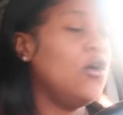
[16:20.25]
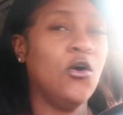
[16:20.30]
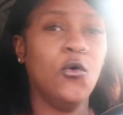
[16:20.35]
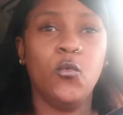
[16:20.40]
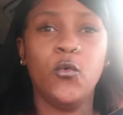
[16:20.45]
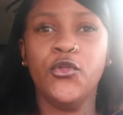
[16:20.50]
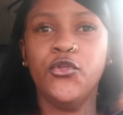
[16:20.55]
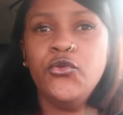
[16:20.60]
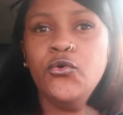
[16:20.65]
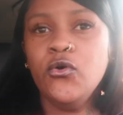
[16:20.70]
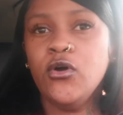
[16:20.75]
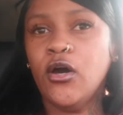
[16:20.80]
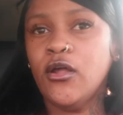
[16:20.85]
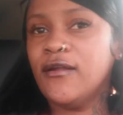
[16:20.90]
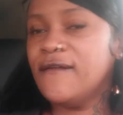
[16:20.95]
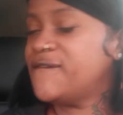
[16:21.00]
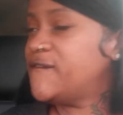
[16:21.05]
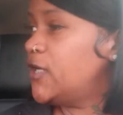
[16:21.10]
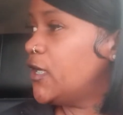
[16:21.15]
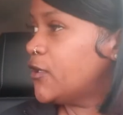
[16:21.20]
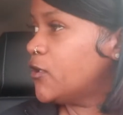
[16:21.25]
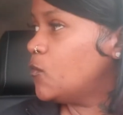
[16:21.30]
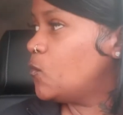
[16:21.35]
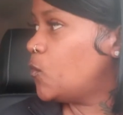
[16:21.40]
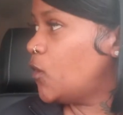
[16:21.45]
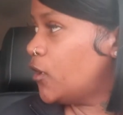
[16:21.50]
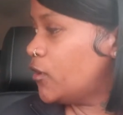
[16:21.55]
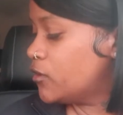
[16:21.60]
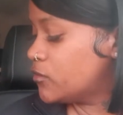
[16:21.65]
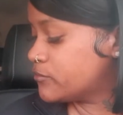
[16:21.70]
When you go to fucking
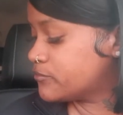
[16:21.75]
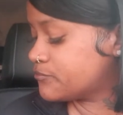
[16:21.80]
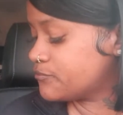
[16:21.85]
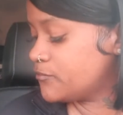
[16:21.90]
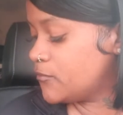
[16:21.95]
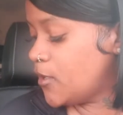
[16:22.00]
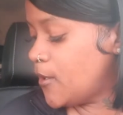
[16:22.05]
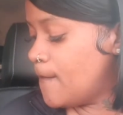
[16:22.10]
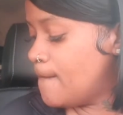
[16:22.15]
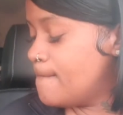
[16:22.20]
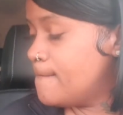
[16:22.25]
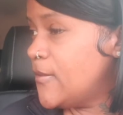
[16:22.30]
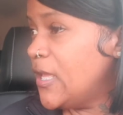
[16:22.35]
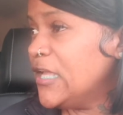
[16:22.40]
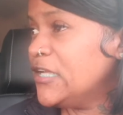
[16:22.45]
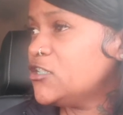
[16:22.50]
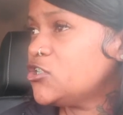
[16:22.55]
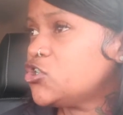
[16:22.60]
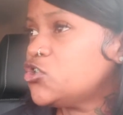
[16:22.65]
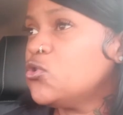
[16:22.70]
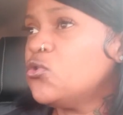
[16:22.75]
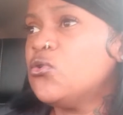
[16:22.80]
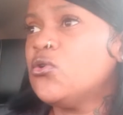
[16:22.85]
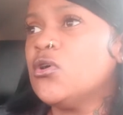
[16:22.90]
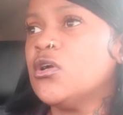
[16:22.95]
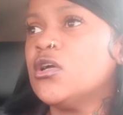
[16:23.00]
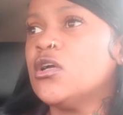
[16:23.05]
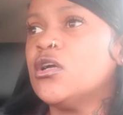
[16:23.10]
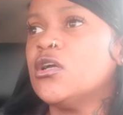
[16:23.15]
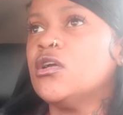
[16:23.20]
work, make
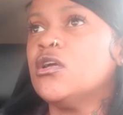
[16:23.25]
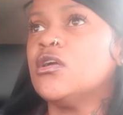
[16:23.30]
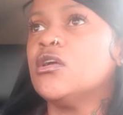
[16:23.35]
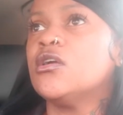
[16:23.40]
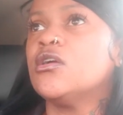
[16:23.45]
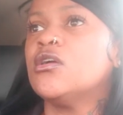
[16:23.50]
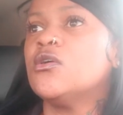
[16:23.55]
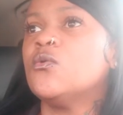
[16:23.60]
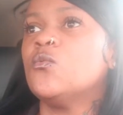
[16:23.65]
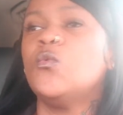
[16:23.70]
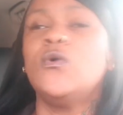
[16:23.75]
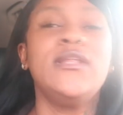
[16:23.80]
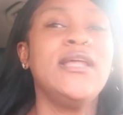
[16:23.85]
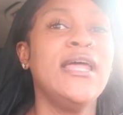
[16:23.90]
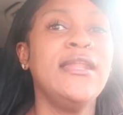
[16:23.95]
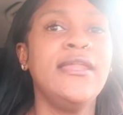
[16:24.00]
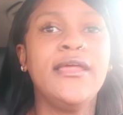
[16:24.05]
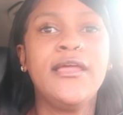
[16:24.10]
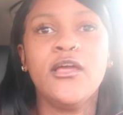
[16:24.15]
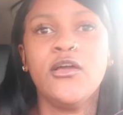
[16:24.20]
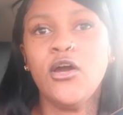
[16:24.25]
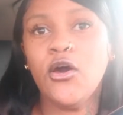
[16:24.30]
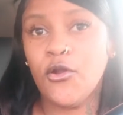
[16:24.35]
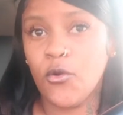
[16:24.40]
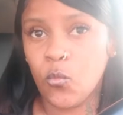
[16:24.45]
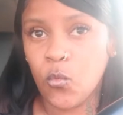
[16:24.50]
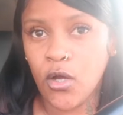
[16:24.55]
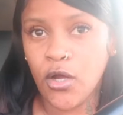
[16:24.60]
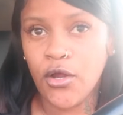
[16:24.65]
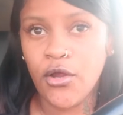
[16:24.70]
sure, when that nigga go to
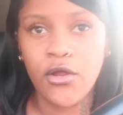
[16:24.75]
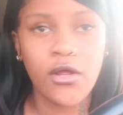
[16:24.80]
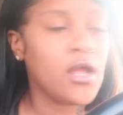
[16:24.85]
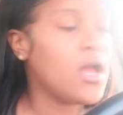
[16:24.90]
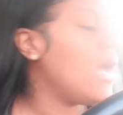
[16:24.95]
work,